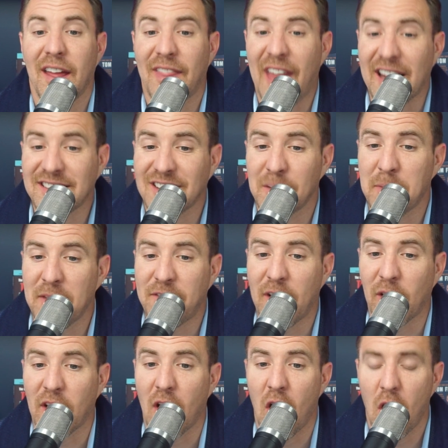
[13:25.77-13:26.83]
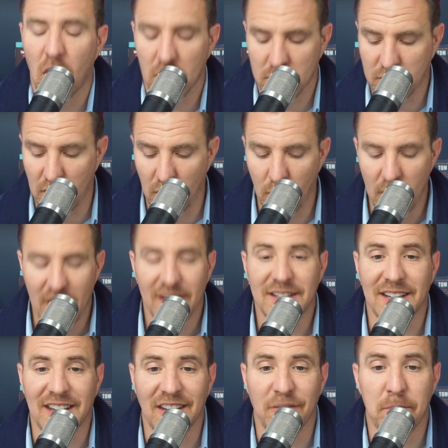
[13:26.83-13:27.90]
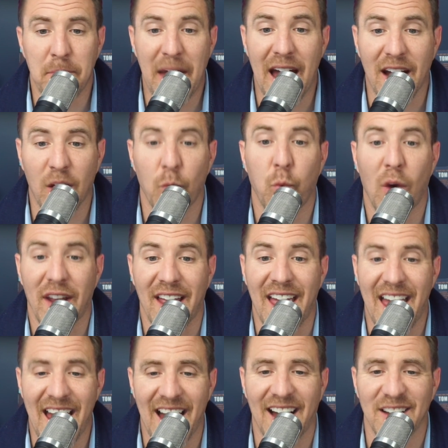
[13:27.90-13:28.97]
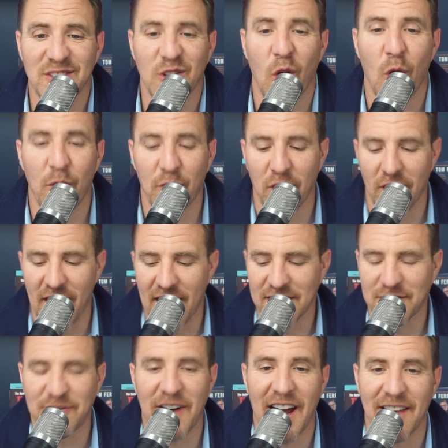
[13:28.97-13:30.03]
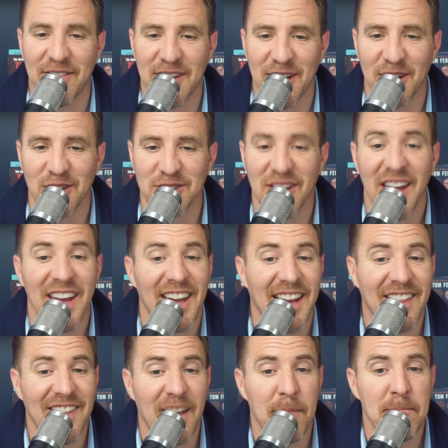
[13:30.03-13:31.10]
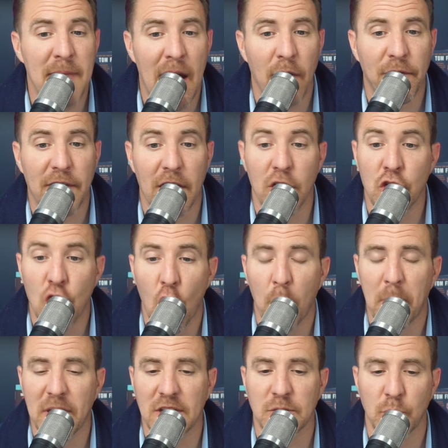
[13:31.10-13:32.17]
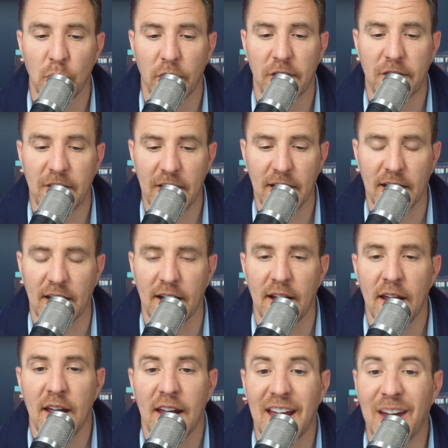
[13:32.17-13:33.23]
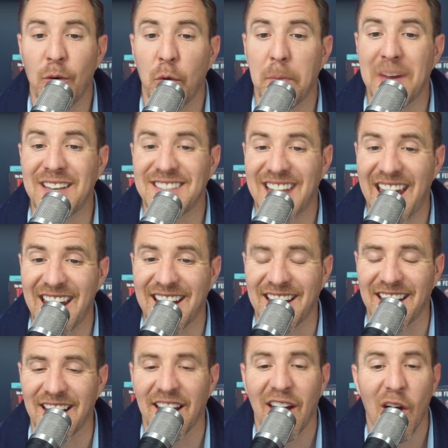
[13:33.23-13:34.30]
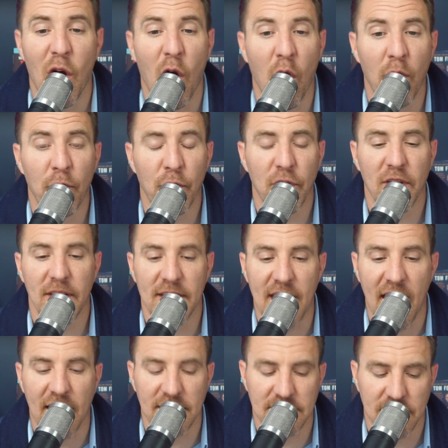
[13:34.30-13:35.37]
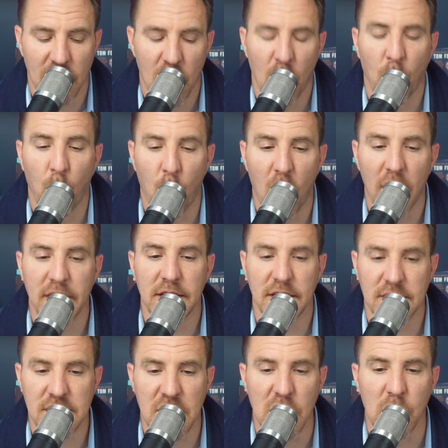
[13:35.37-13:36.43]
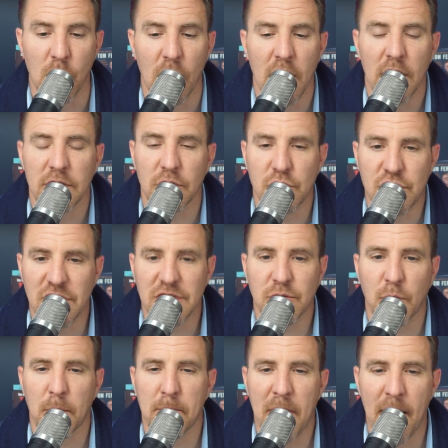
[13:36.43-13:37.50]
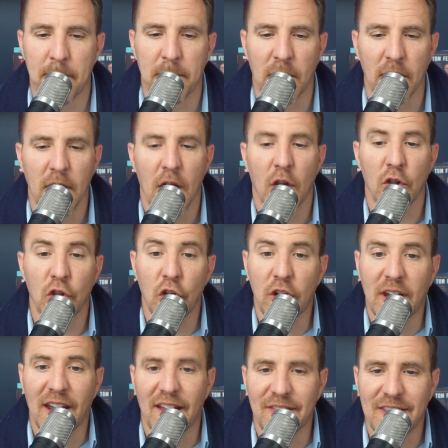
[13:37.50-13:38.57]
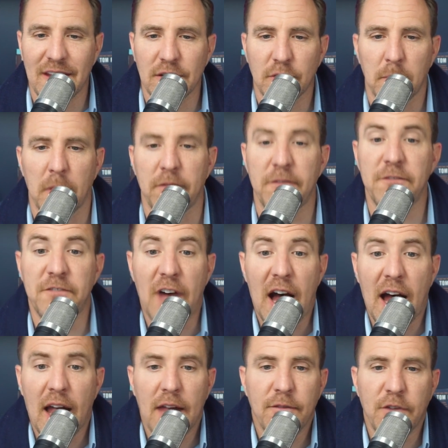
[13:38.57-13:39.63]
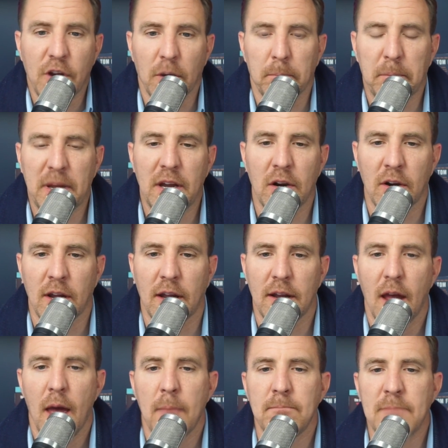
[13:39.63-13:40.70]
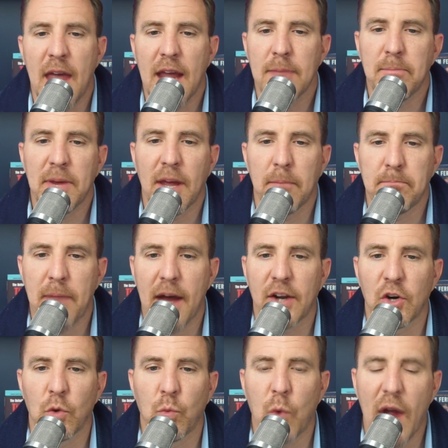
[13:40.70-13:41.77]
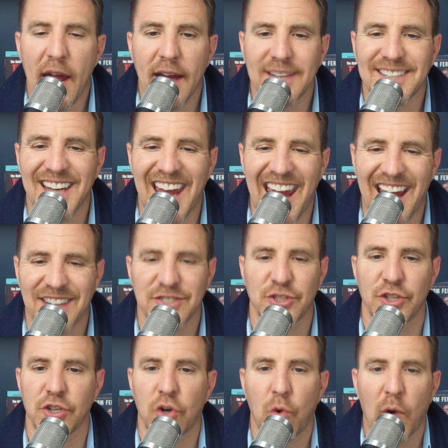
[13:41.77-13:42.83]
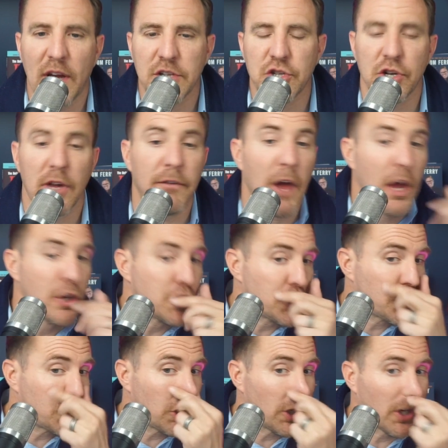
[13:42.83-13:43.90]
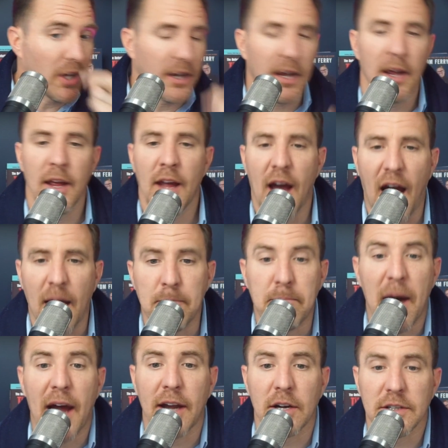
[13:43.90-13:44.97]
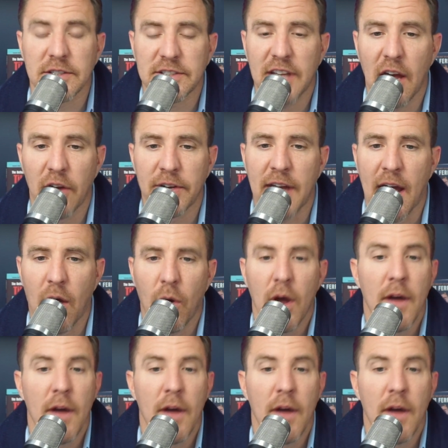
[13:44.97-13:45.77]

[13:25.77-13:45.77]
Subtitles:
that's going to be very hard, though, to give back what it has over the last 5 years in the amount that nobody's really thinking it will be taking over the next 1 to 2. So just remember, looking at things from a 5-year period may be a better way to answer your question of should I buy or sell now,